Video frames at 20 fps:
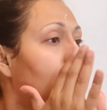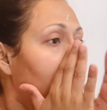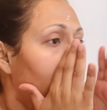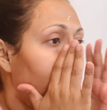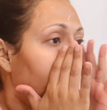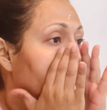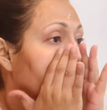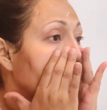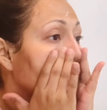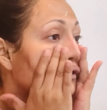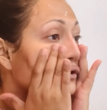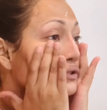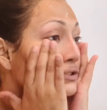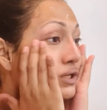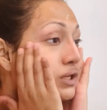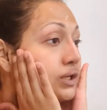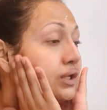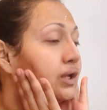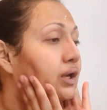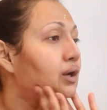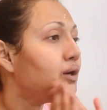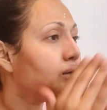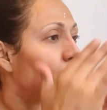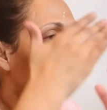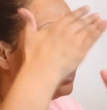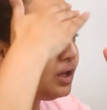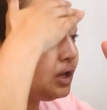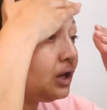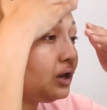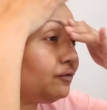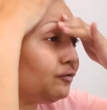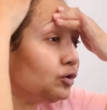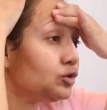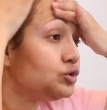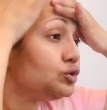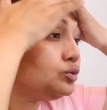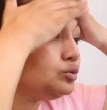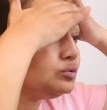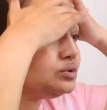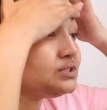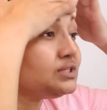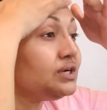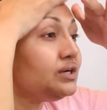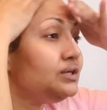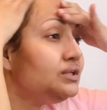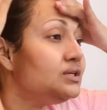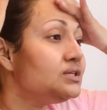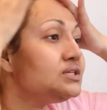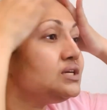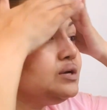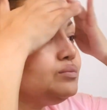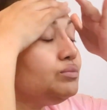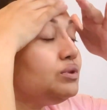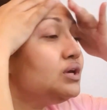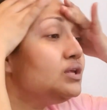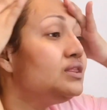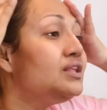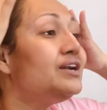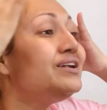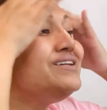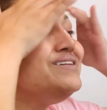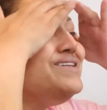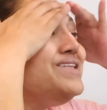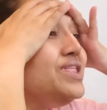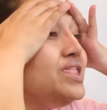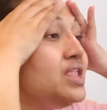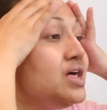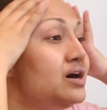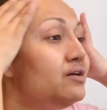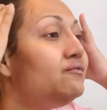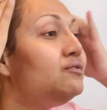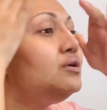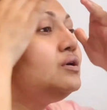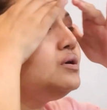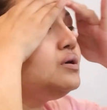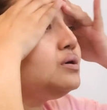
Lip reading: video on skincare, they have also said the same thing, that never